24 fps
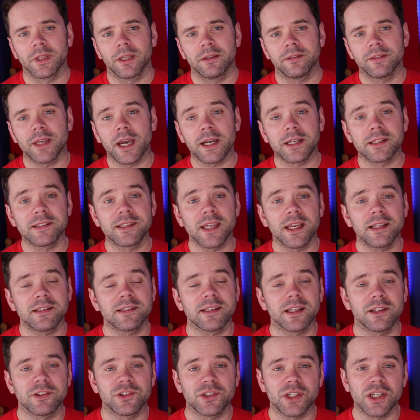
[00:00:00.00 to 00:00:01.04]
That contains
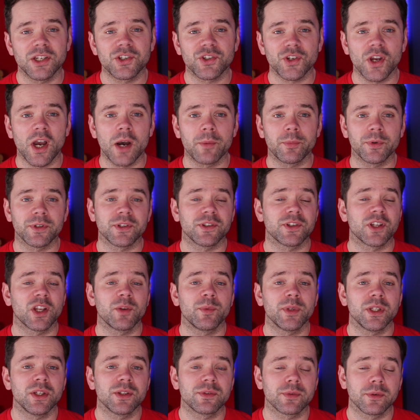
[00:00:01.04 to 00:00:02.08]
that G sharp, which is going to
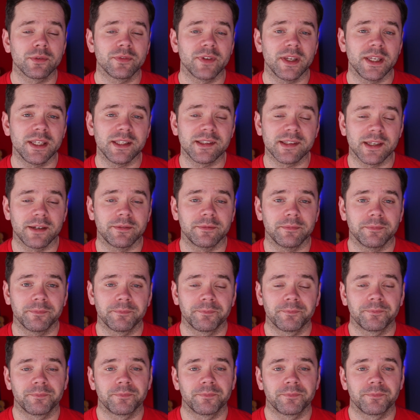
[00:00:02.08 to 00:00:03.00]
be useful for E7.